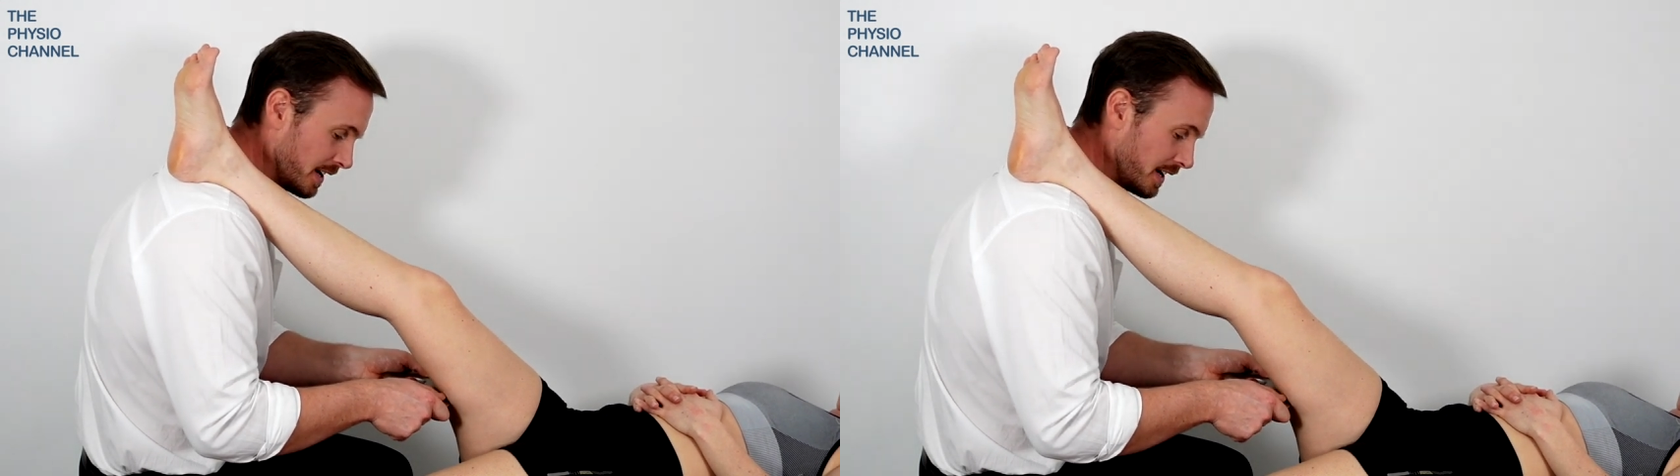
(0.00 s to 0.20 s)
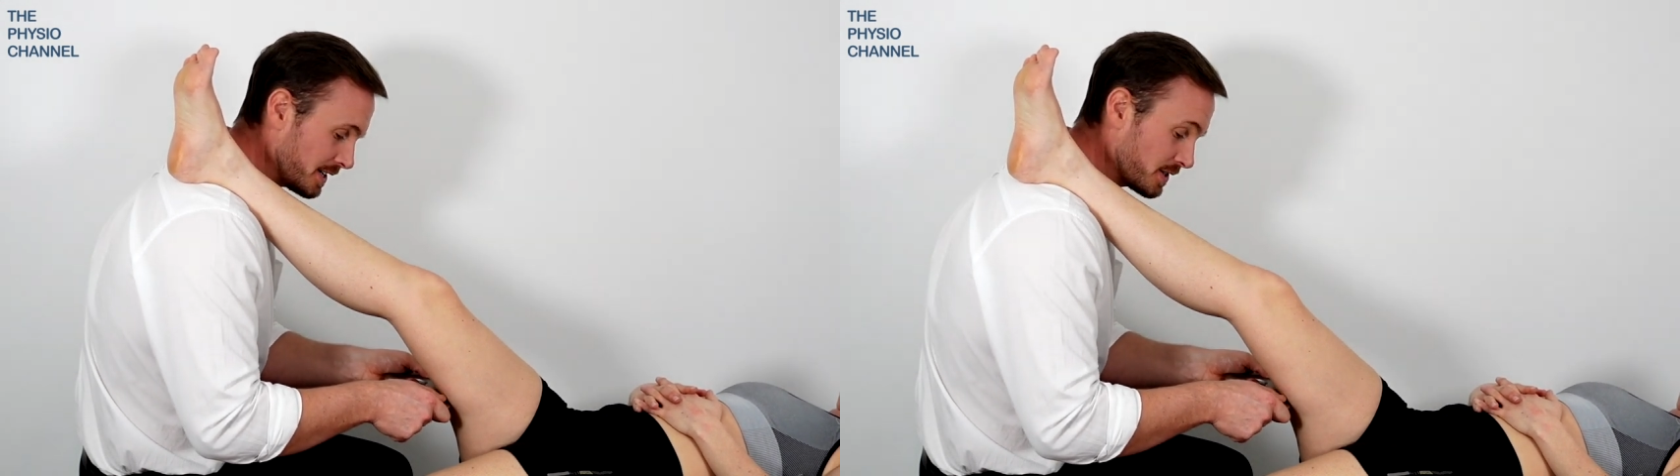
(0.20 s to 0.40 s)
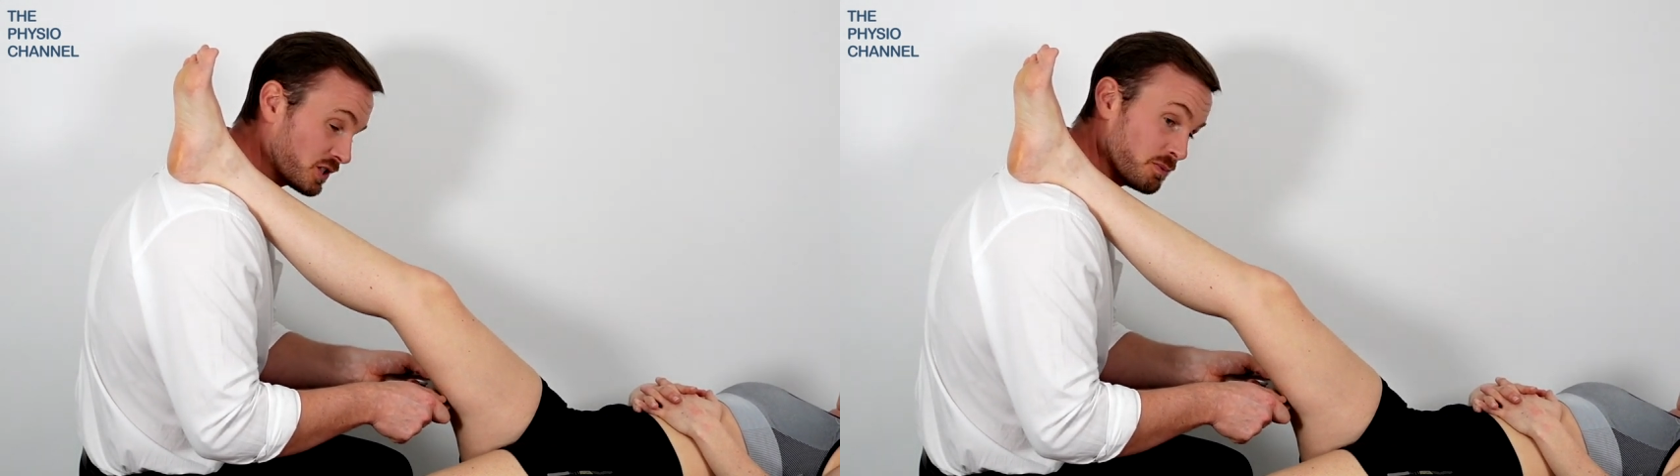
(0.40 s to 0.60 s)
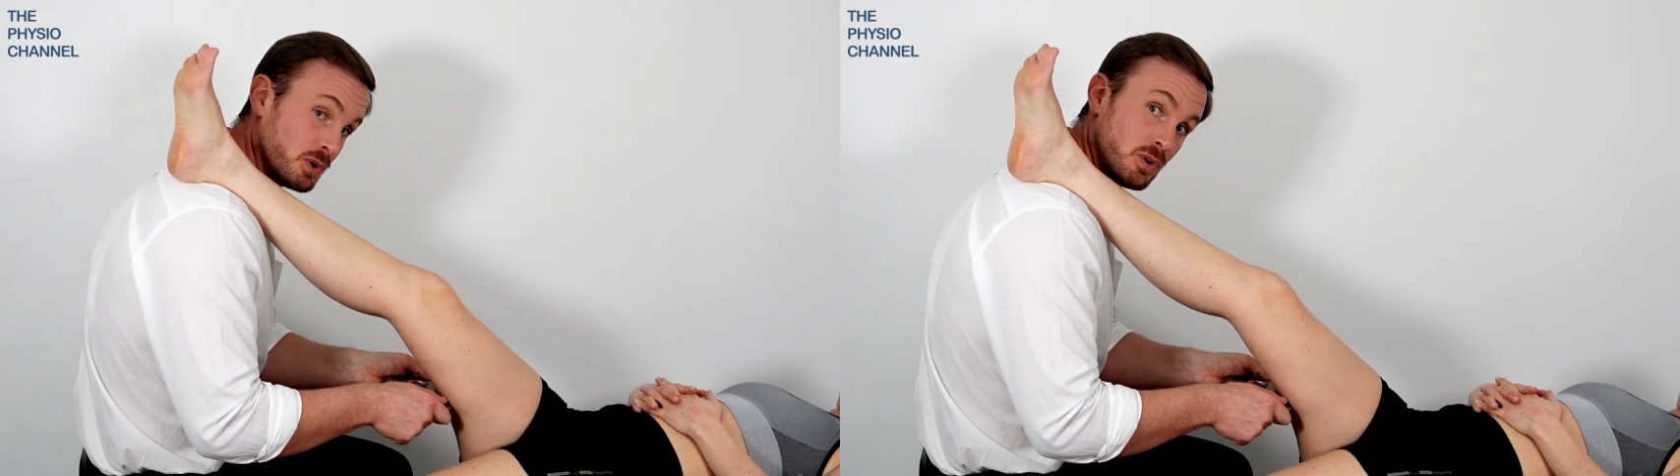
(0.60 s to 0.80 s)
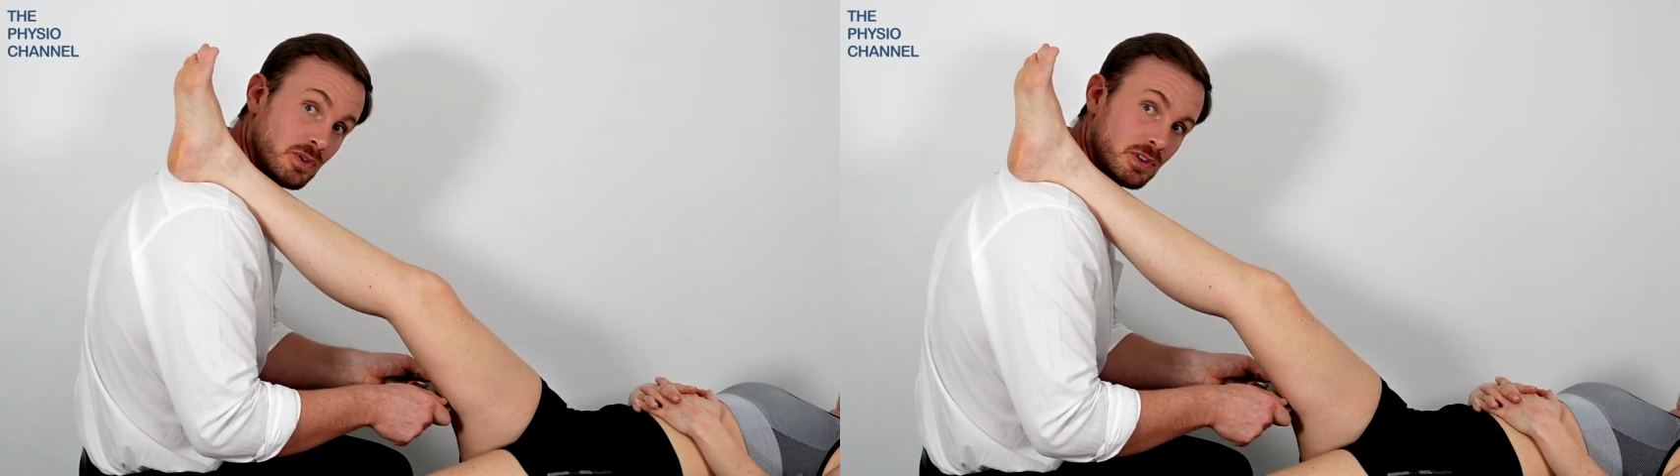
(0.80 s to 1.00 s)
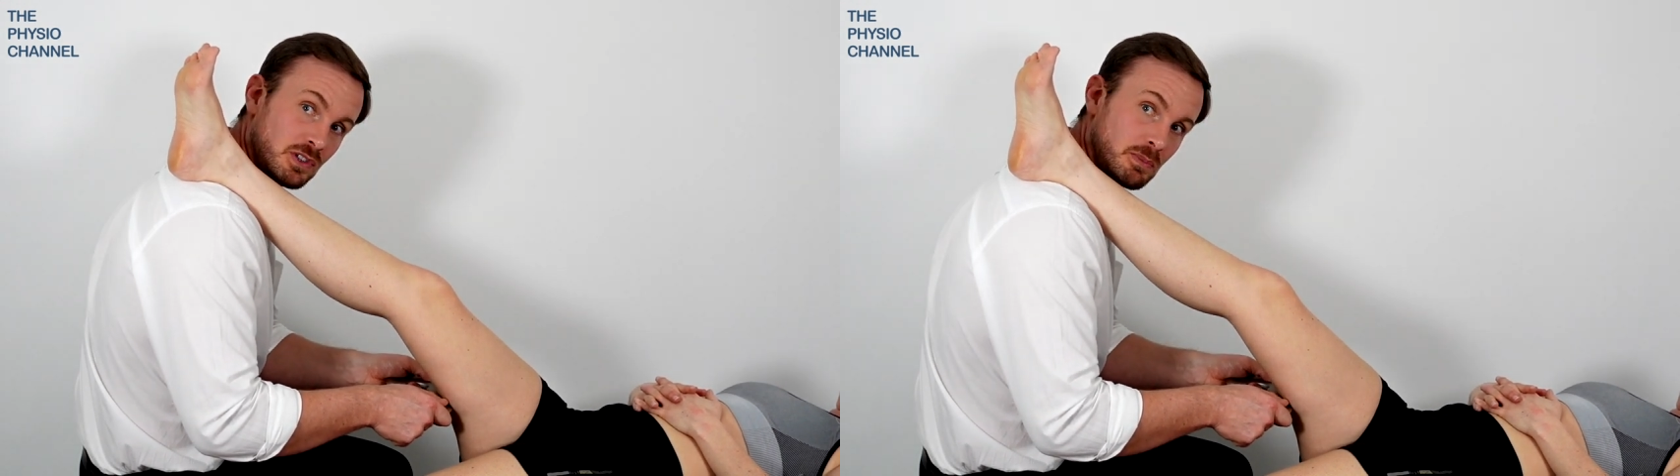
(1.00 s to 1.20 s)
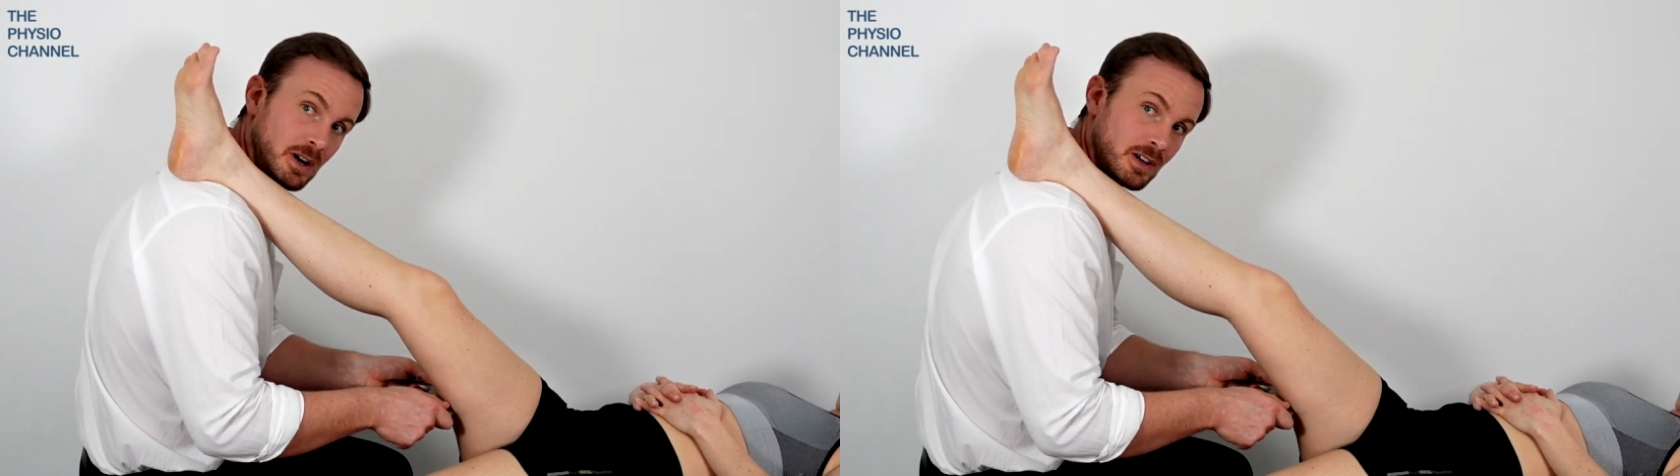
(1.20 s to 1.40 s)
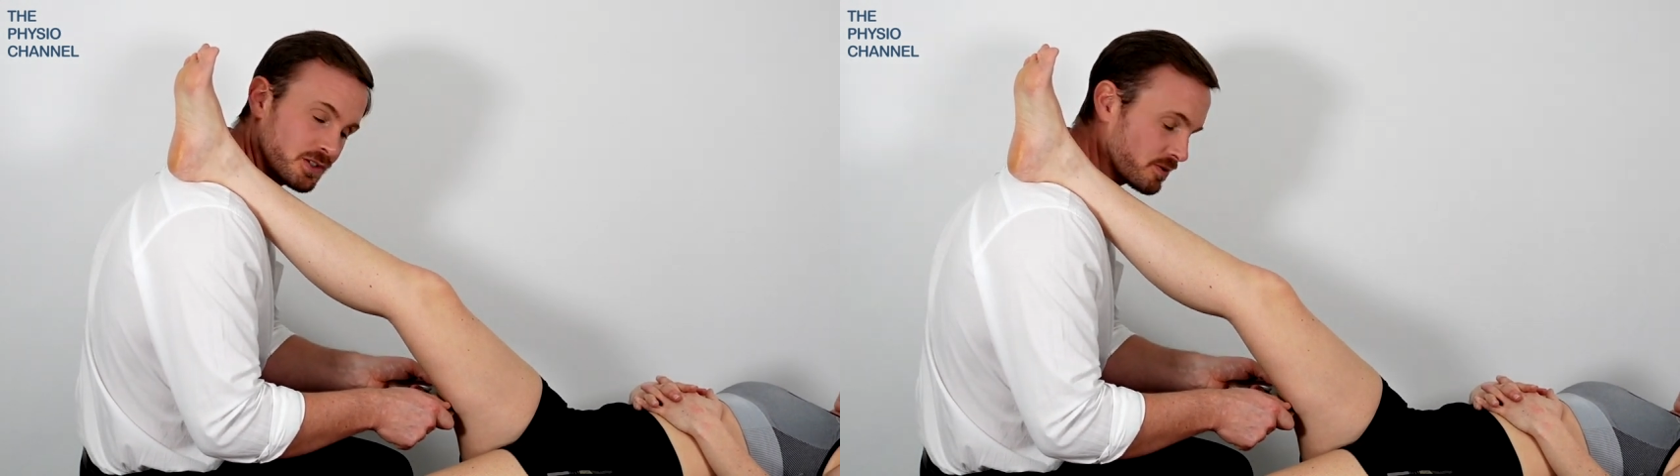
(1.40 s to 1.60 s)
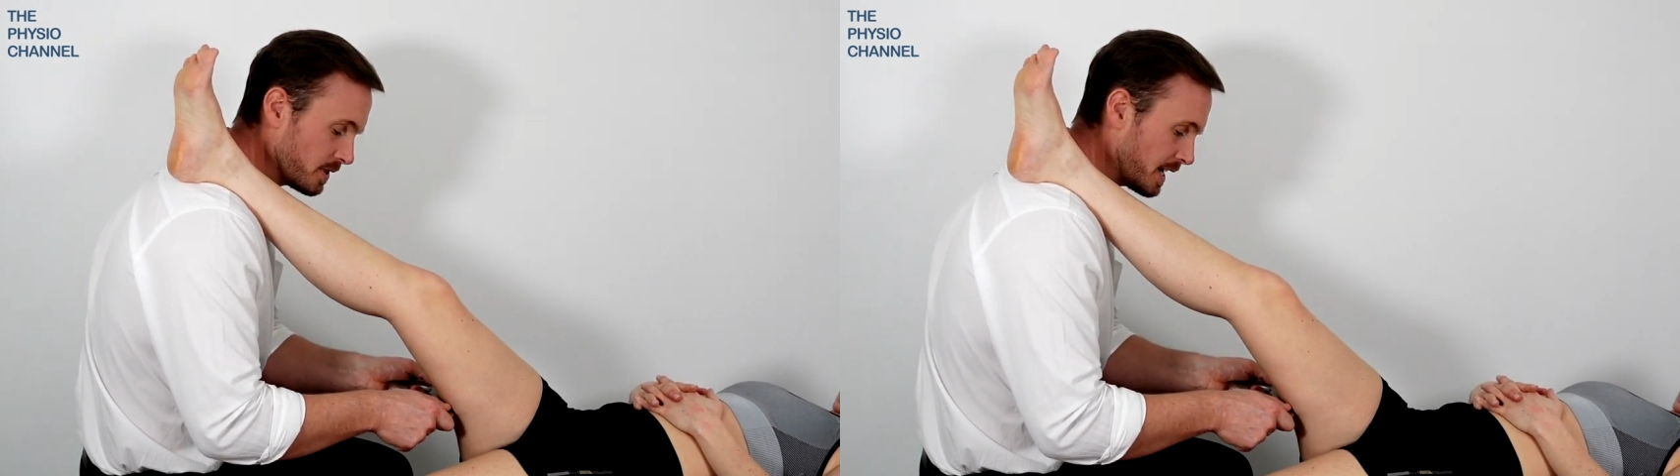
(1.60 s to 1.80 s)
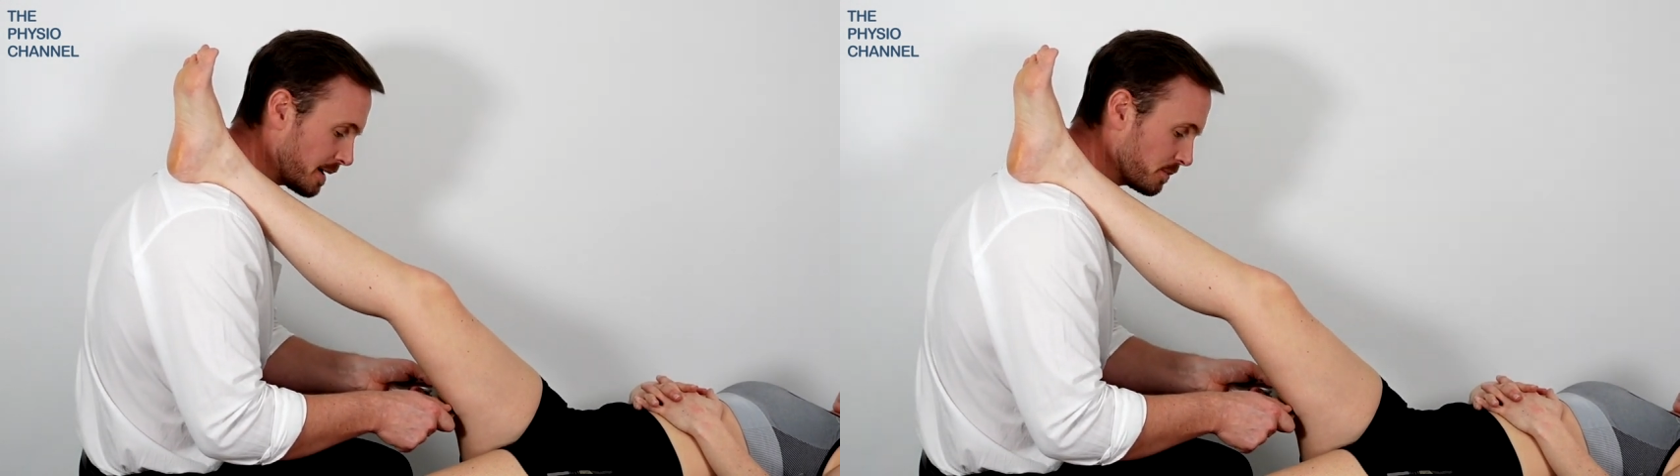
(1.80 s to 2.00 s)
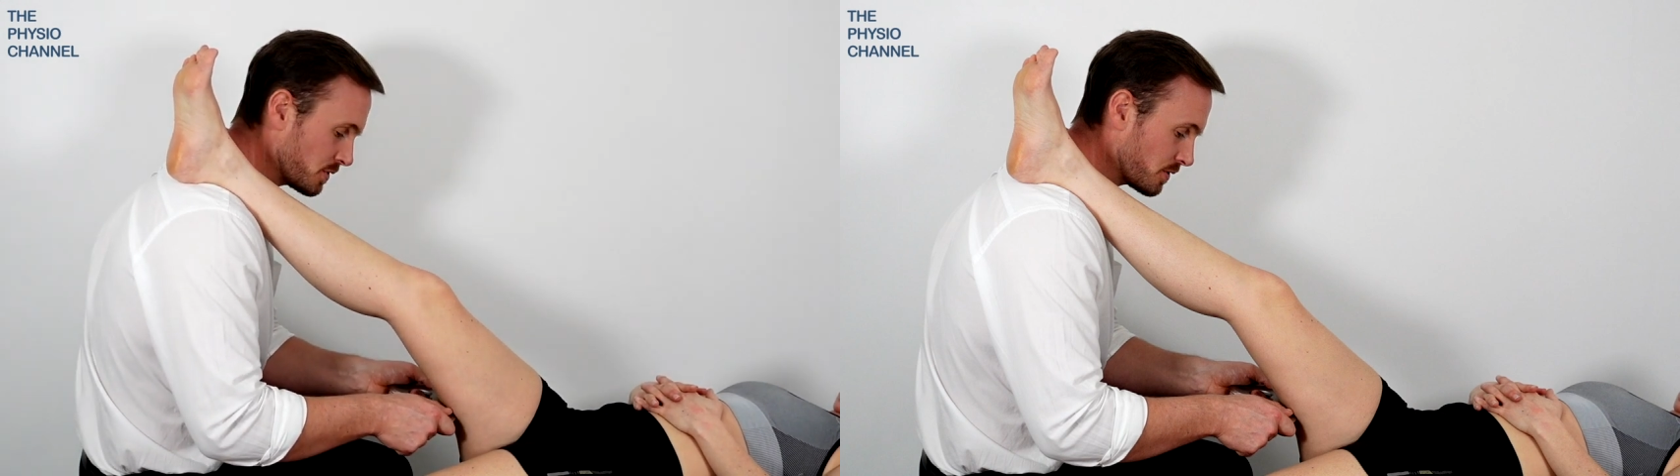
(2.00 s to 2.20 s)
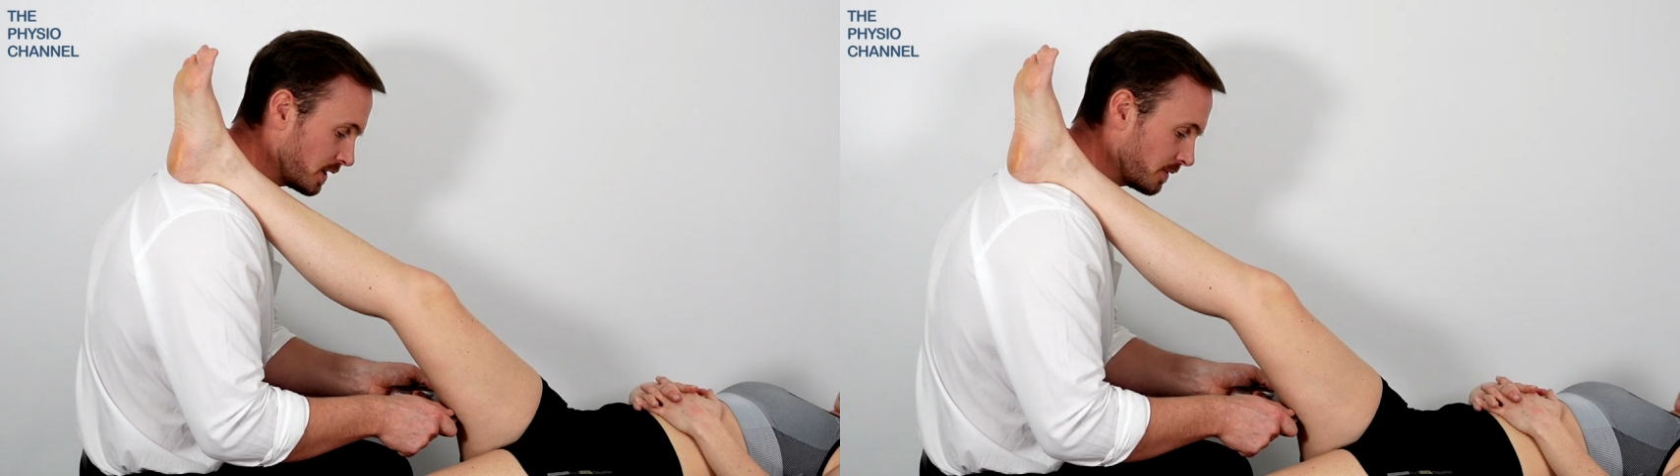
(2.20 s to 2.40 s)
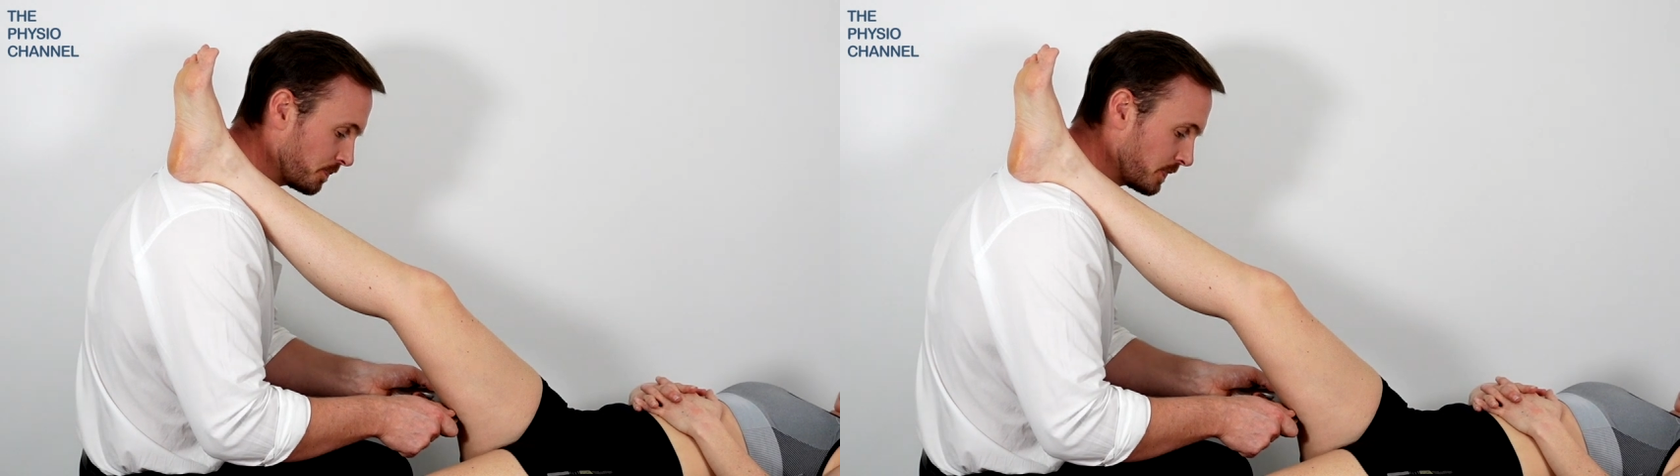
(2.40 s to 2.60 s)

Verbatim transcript: less smooth as you pass through the hamstring.